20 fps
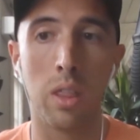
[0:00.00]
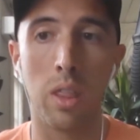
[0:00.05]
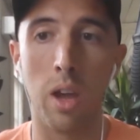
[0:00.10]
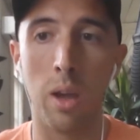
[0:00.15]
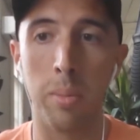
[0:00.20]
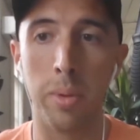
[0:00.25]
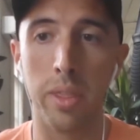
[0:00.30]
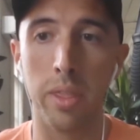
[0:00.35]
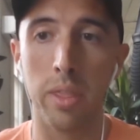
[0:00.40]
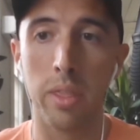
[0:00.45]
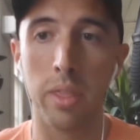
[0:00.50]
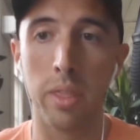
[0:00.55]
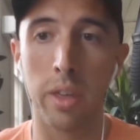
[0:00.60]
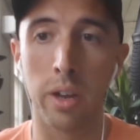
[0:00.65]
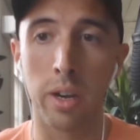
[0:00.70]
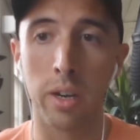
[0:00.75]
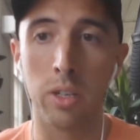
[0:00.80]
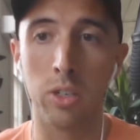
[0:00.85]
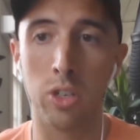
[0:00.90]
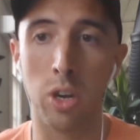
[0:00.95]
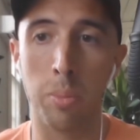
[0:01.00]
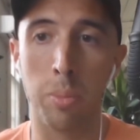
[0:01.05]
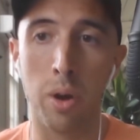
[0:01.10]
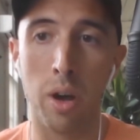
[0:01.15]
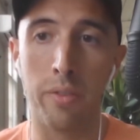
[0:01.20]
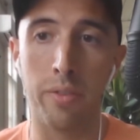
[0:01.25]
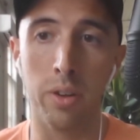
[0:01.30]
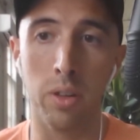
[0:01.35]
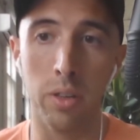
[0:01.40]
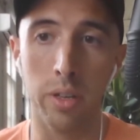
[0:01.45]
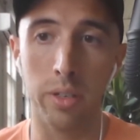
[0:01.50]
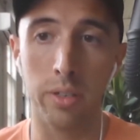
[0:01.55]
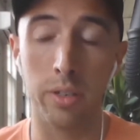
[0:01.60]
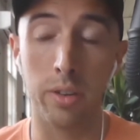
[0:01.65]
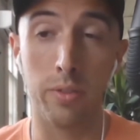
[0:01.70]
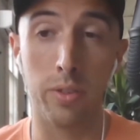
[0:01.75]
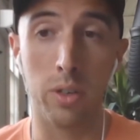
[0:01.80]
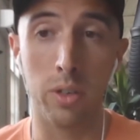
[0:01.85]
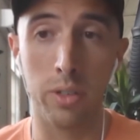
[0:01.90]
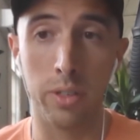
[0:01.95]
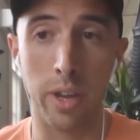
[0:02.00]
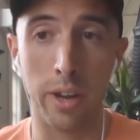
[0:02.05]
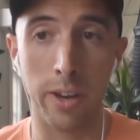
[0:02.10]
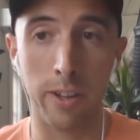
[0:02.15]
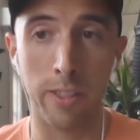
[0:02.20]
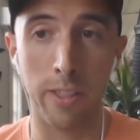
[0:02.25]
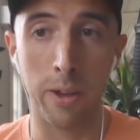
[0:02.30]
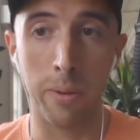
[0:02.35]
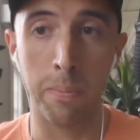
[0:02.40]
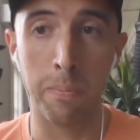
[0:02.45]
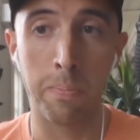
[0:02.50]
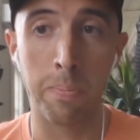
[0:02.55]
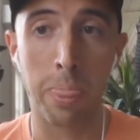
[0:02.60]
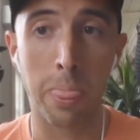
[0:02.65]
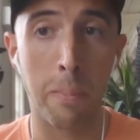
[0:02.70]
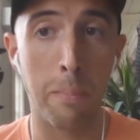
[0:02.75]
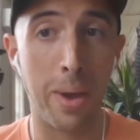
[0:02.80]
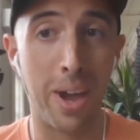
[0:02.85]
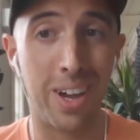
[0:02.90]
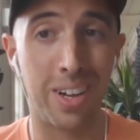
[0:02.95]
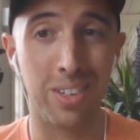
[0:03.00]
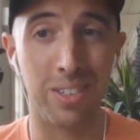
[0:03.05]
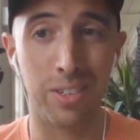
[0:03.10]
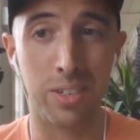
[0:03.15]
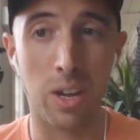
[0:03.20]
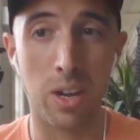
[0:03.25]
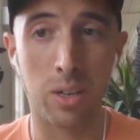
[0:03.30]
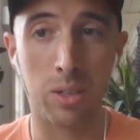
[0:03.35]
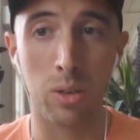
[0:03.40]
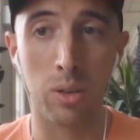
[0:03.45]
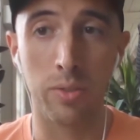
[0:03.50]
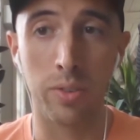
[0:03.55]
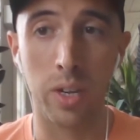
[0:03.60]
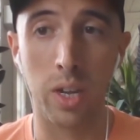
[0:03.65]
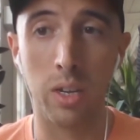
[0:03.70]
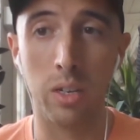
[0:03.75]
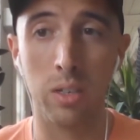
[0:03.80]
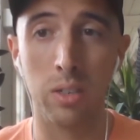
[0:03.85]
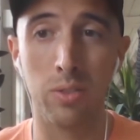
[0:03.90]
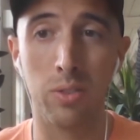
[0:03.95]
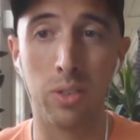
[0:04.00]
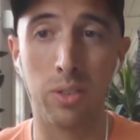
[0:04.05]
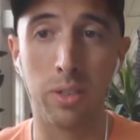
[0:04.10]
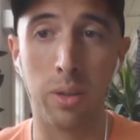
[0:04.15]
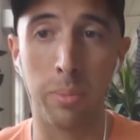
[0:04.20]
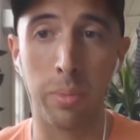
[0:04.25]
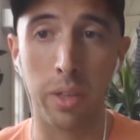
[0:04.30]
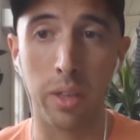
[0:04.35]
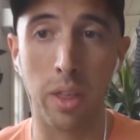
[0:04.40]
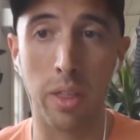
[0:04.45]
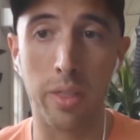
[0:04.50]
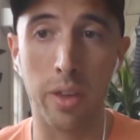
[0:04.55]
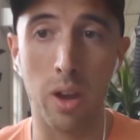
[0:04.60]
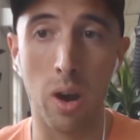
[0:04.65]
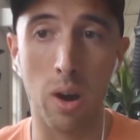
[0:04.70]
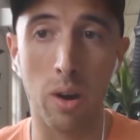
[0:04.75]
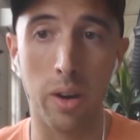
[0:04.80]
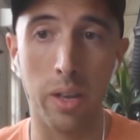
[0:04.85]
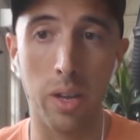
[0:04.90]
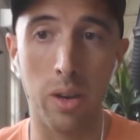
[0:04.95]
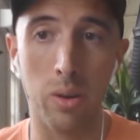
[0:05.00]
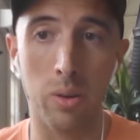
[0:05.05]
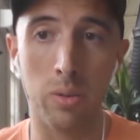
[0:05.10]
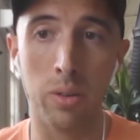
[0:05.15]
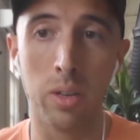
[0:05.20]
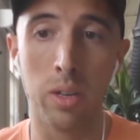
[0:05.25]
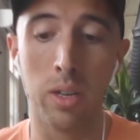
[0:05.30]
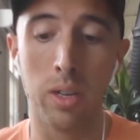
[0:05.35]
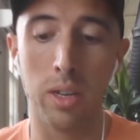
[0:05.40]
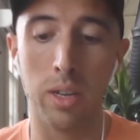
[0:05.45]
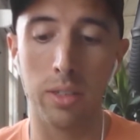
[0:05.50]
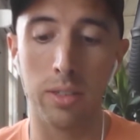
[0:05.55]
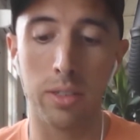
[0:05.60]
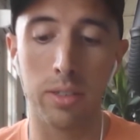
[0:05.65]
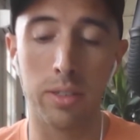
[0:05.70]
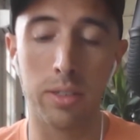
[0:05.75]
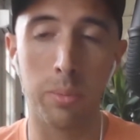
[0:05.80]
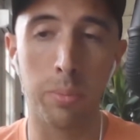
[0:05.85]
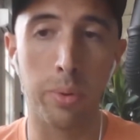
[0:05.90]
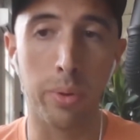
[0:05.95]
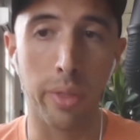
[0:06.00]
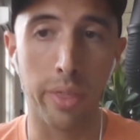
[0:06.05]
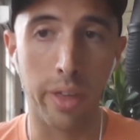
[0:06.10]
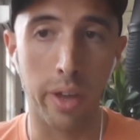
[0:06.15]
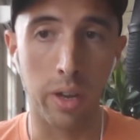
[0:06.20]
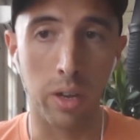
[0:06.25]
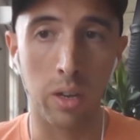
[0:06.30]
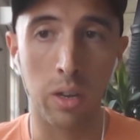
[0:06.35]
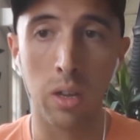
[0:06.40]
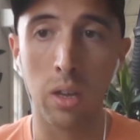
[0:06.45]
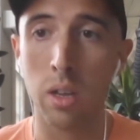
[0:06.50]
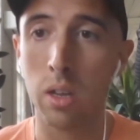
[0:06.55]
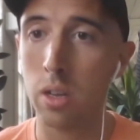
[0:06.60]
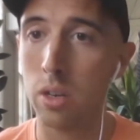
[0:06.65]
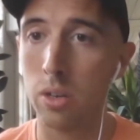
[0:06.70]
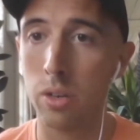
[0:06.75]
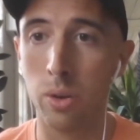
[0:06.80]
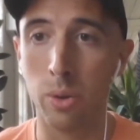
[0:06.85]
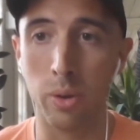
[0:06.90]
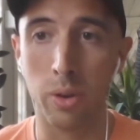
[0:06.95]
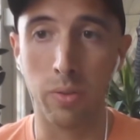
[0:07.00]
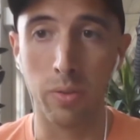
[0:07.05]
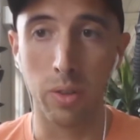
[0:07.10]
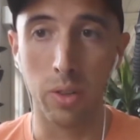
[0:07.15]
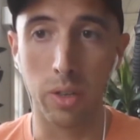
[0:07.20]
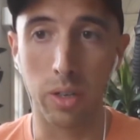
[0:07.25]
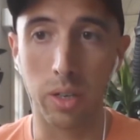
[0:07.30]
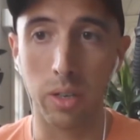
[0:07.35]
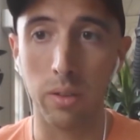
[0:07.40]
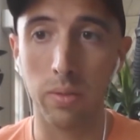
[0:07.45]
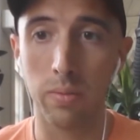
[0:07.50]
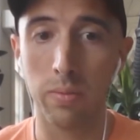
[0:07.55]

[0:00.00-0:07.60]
they're going to jump off your list if you're sending them back in stock notifications for something that they already own. It's a simple thing. Don't overlook it.